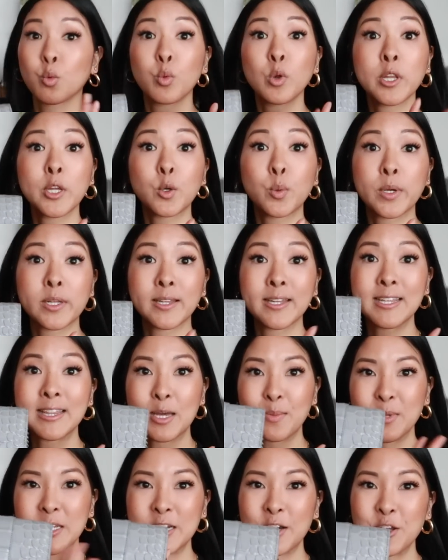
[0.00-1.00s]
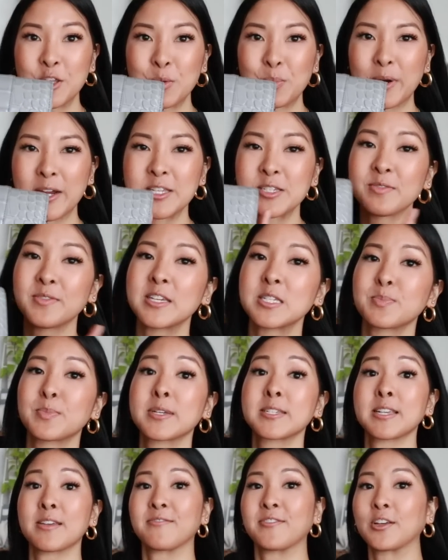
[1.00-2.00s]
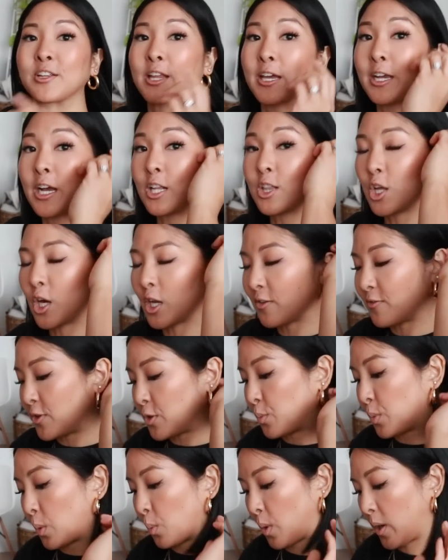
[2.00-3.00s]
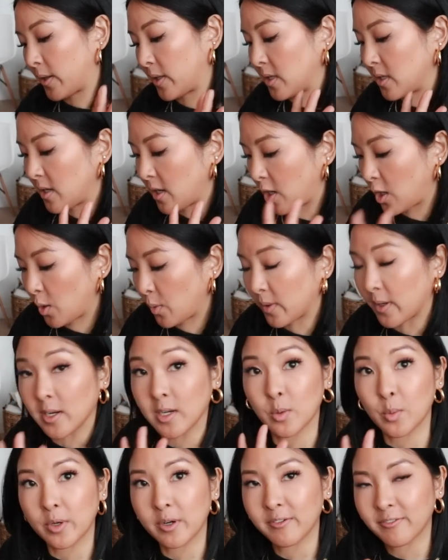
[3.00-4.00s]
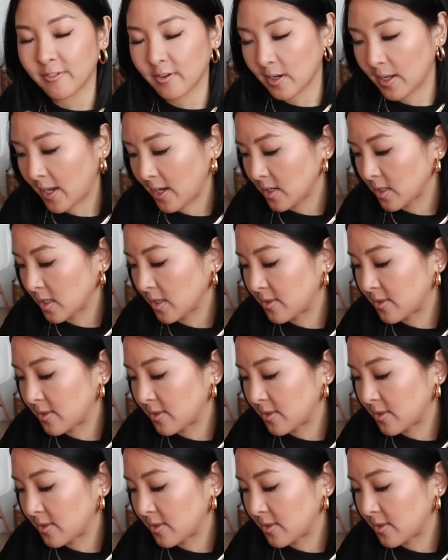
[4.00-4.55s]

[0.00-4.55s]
really quickly, let me tell you the price of this, because I feel like a lot of you will want to know and I don't want to forget.